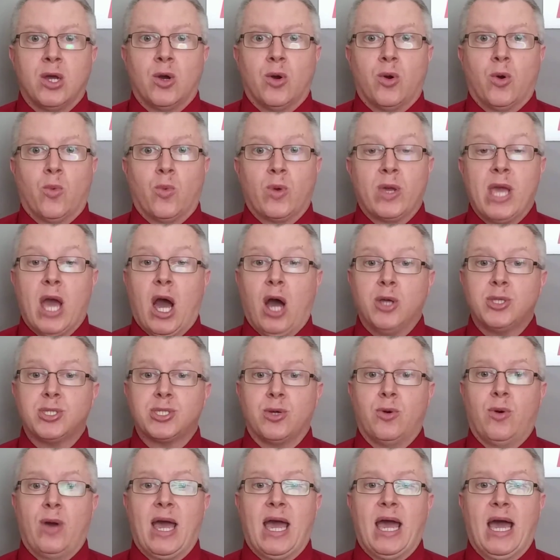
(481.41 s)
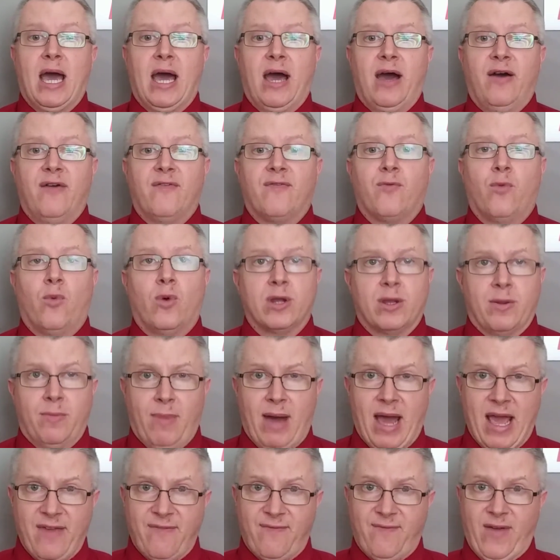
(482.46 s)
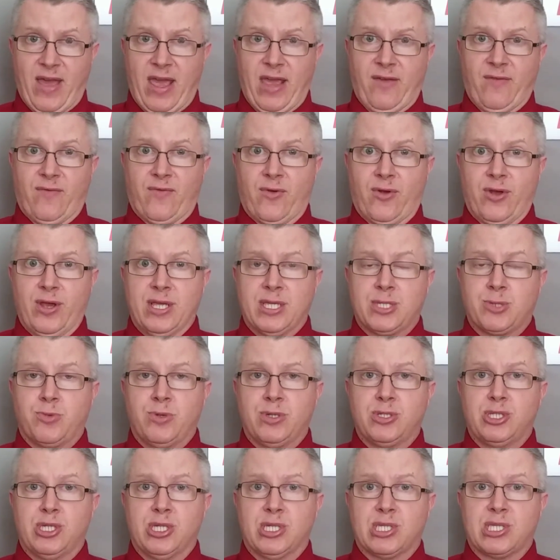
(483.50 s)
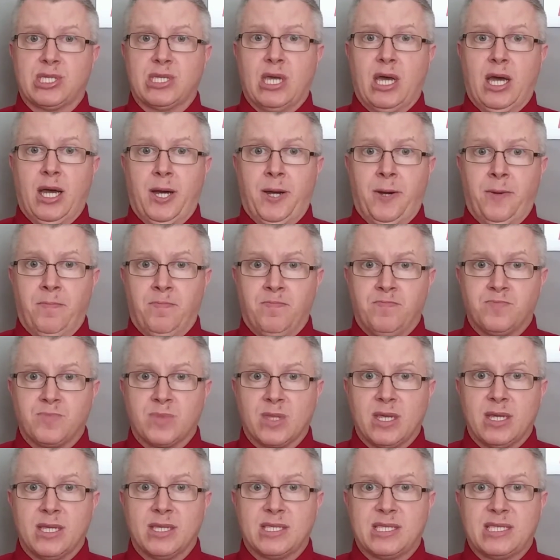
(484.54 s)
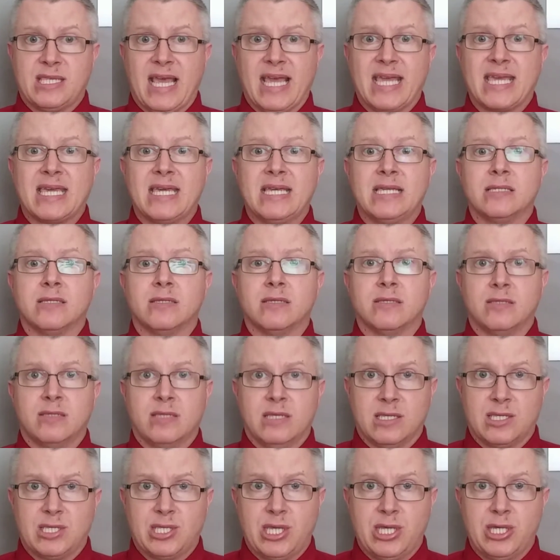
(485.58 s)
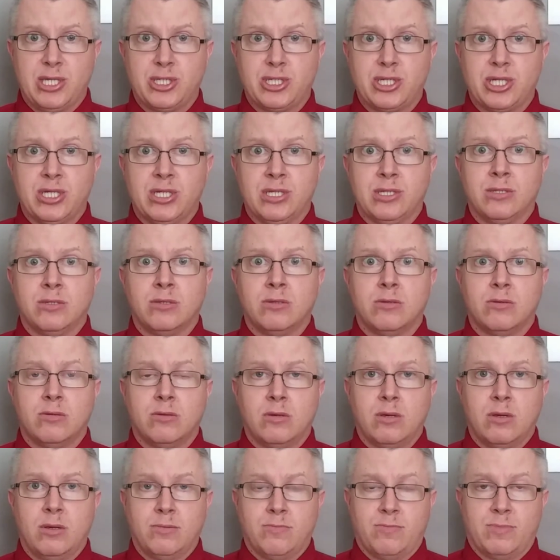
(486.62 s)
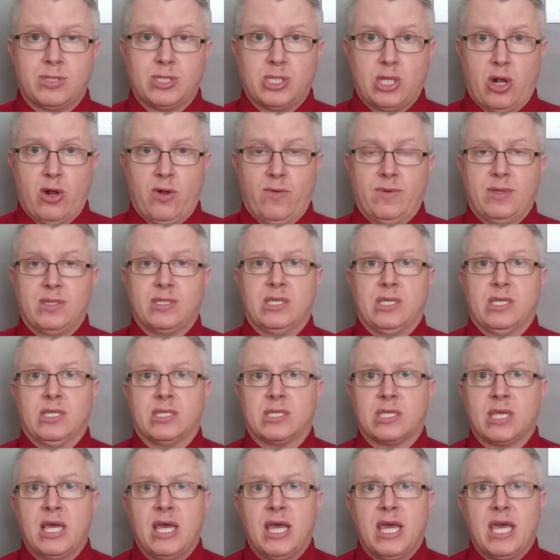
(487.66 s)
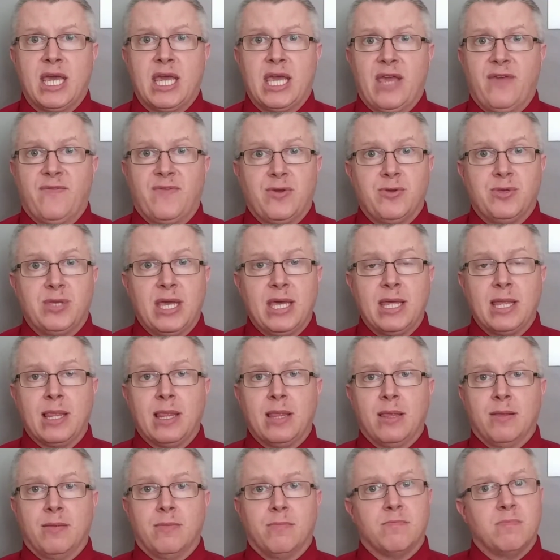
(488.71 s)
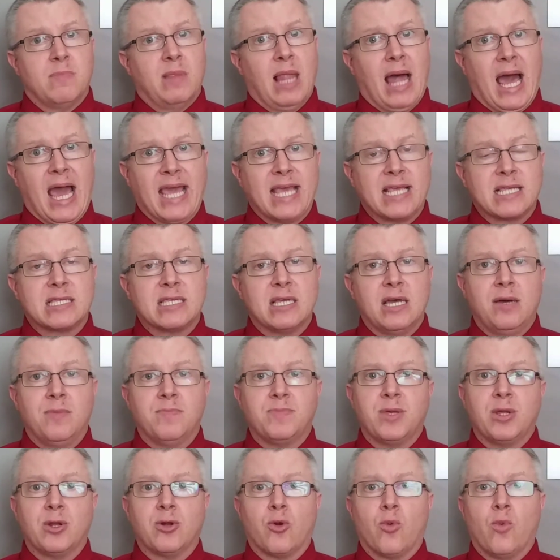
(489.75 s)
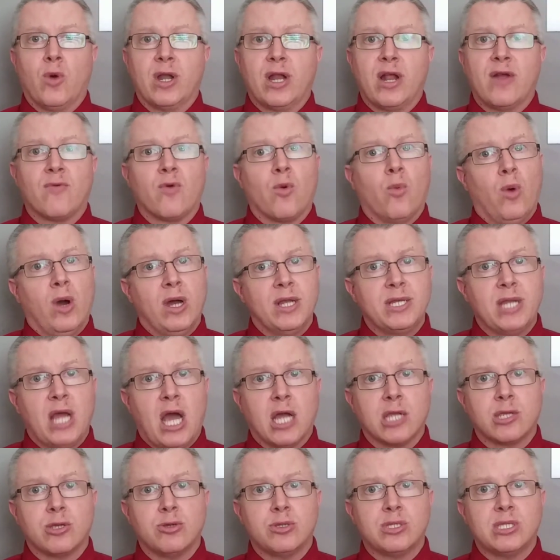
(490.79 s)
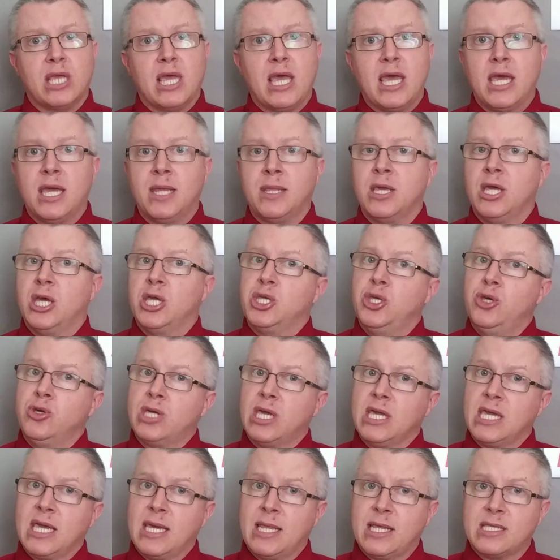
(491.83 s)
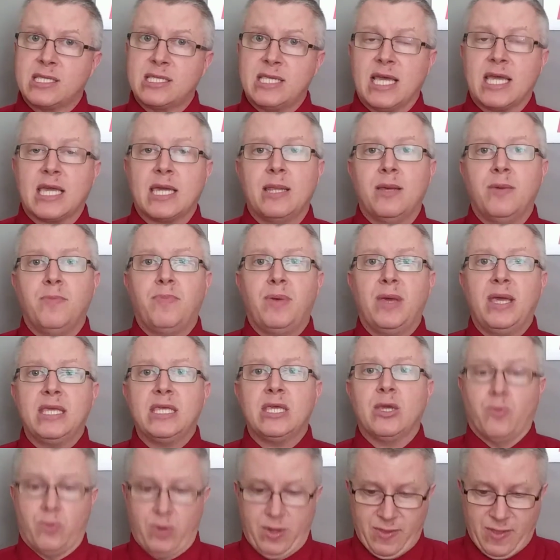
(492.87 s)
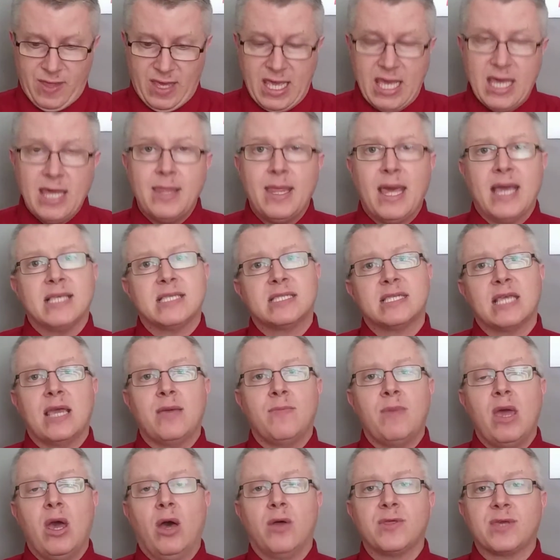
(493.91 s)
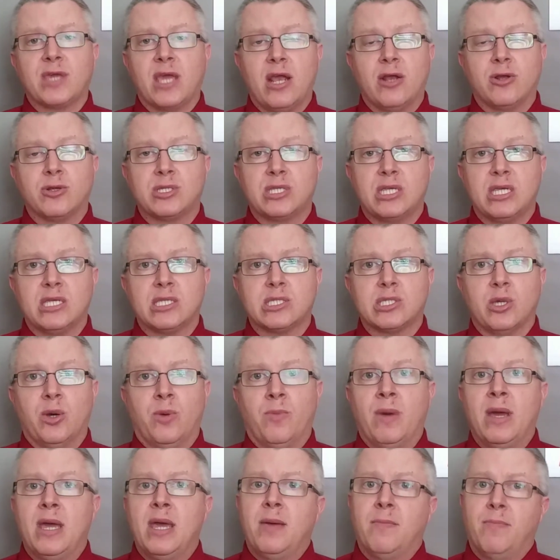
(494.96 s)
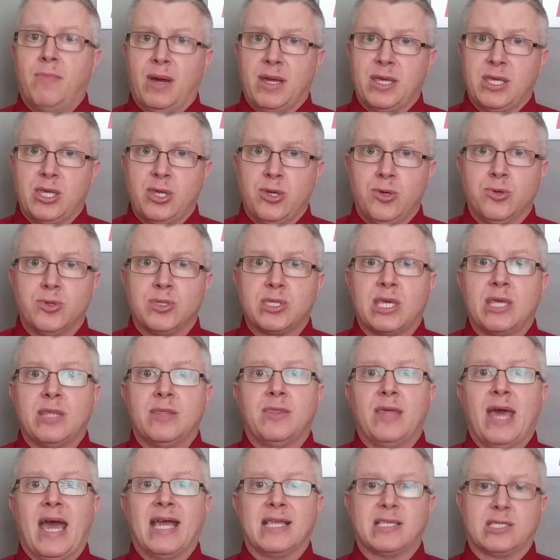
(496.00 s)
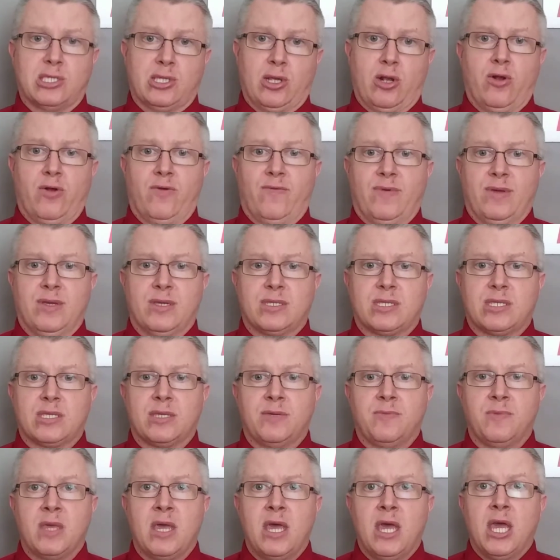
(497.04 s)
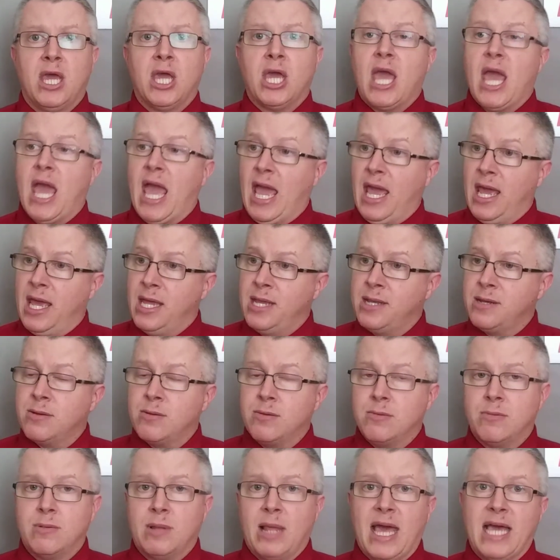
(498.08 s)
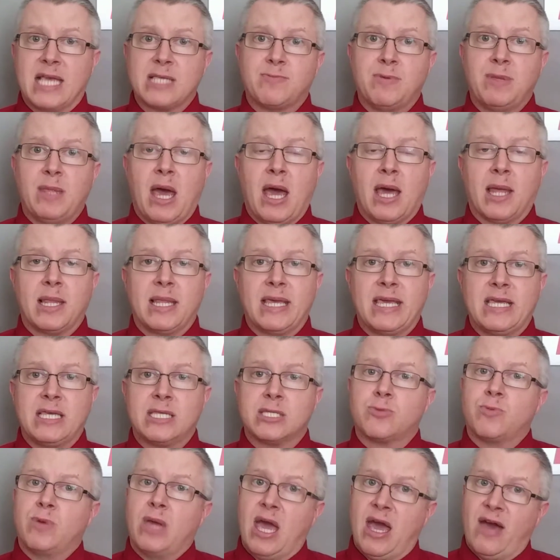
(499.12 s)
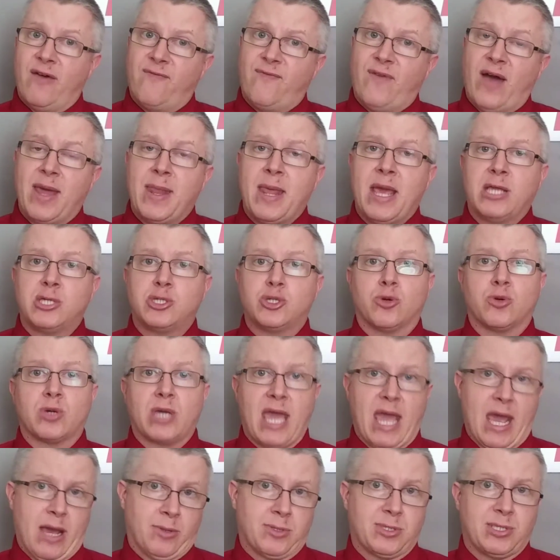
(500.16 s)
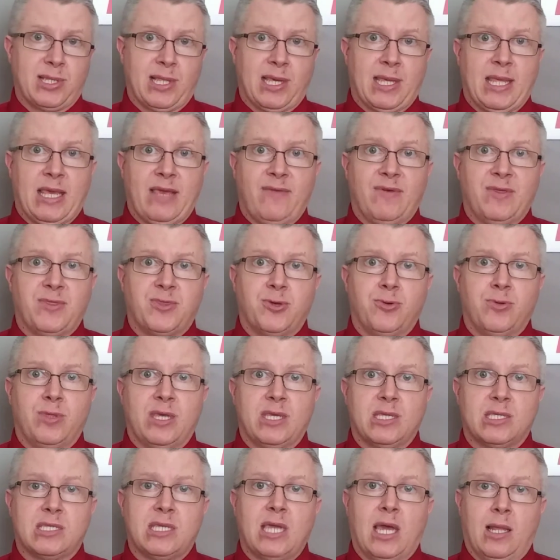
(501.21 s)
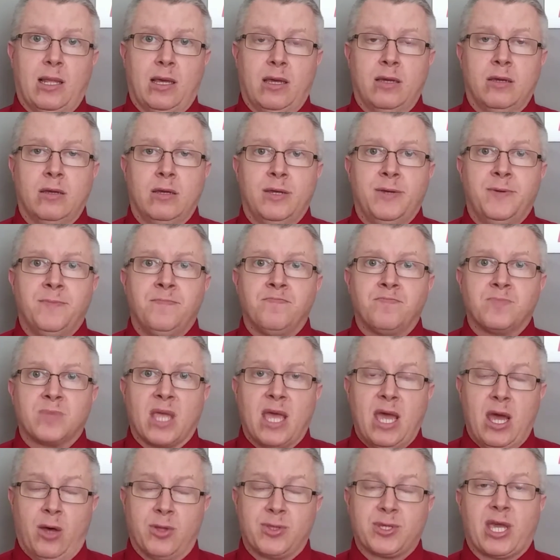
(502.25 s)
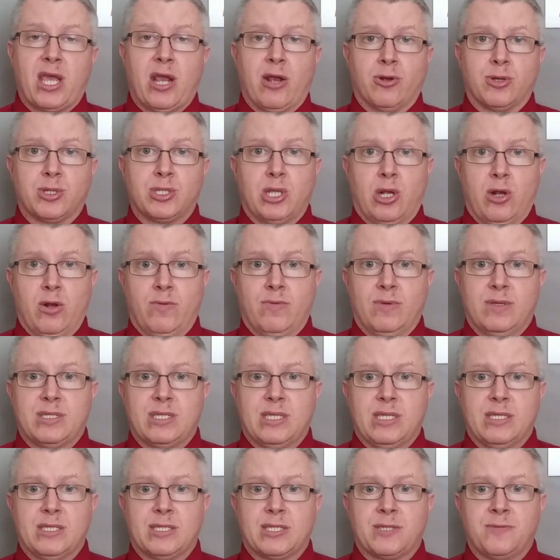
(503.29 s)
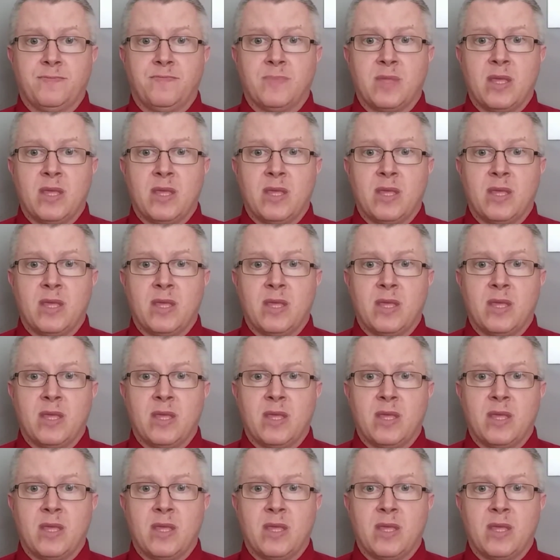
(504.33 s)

We also have one of my favorites, which is second decision services. If you didn't like something or whatever one doctor said, you can get a second opinion within that same healthcare system by using that service. And last but not least, we have financial counseling even through these telehealthcare services.